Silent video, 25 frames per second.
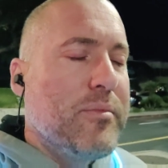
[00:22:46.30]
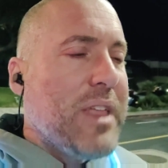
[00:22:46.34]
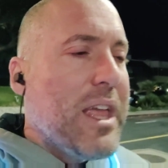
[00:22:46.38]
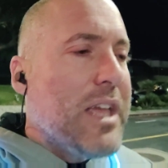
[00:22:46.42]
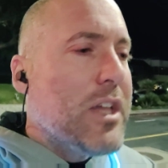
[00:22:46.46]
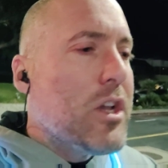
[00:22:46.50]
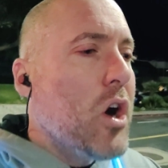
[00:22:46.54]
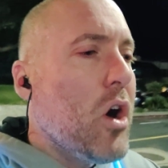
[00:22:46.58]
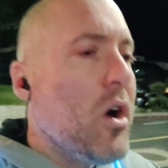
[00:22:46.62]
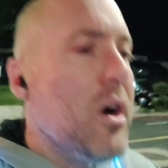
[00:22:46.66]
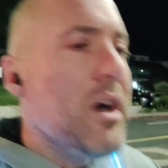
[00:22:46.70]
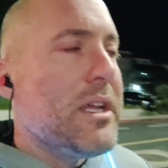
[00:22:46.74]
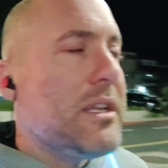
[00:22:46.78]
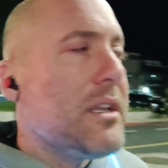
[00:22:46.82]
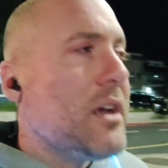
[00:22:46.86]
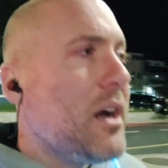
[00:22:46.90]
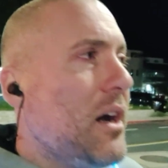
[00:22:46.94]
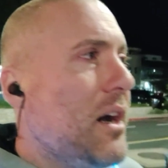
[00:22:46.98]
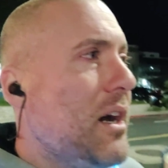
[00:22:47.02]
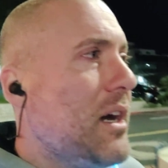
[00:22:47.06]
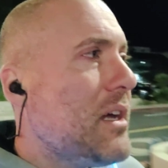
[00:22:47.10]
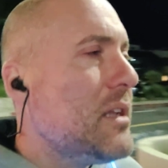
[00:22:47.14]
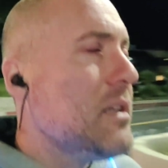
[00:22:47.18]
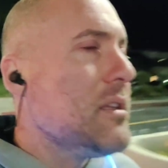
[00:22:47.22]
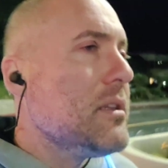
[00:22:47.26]
They call it,
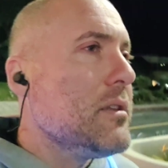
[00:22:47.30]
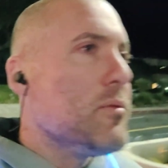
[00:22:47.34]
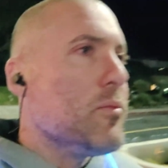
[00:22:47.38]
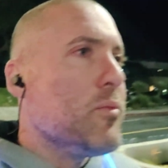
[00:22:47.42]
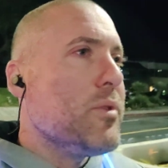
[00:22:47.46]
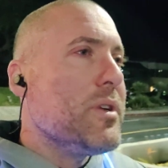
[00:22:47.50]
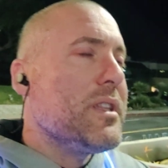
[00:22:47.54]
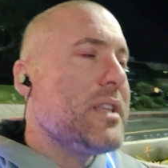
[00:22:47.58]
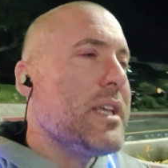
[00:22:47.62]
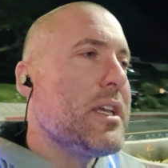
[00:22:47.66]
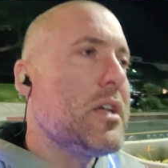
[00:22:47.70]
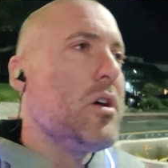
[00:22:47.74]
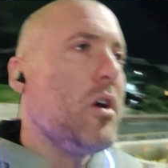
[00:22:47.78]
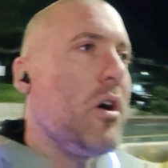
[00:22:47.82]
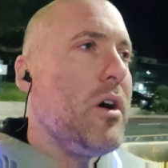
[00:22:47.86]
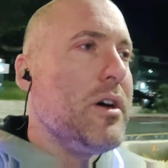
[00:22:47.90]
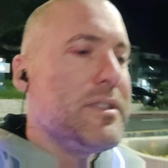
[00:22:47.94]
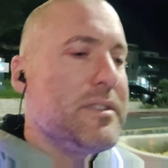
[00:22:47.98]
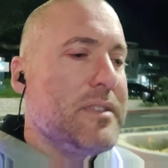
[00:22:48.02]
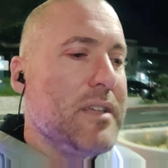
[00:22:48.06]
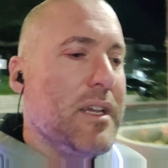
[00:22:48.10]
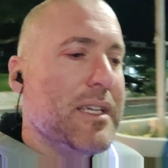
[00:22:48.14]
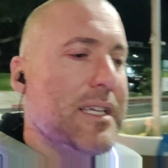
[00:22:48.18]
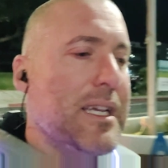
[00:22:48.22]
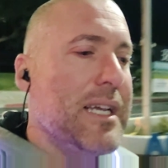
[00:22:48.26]
uh, what do they call
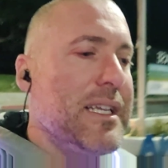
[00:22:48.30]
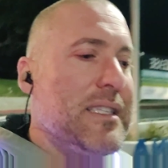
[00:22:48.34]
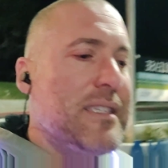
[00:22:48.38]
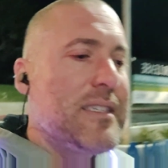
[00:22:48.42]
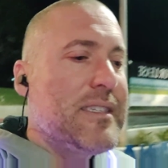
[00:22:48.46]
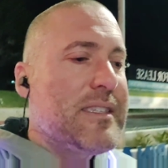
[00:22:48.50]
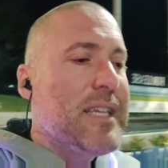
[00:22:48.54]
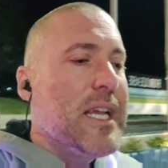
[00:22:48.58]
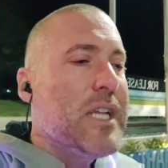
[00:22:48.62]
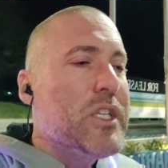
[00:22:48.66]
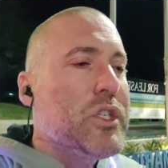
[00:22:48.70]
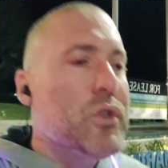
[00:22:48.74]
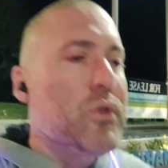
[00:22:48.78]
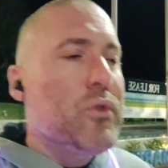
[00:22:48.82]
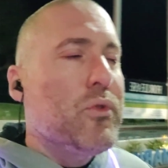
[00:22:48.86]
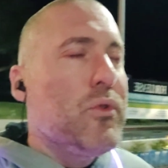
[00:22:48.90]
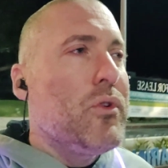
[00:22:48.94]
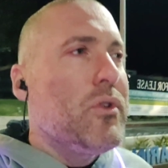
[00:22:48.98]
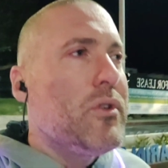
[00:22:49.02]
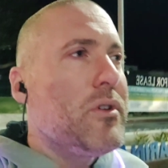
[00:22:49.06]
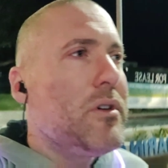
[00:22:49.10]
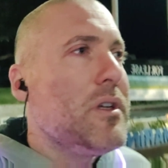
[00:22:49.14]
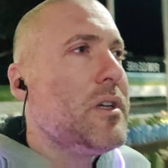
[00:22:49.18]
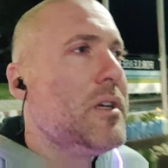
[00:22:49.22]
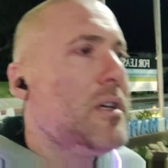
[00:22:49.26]
it? Uh,
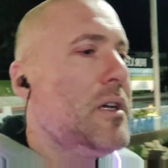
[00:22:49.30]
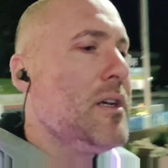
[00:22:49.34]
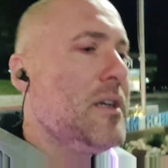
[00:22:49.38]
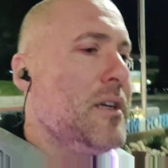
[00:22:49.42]
consensual,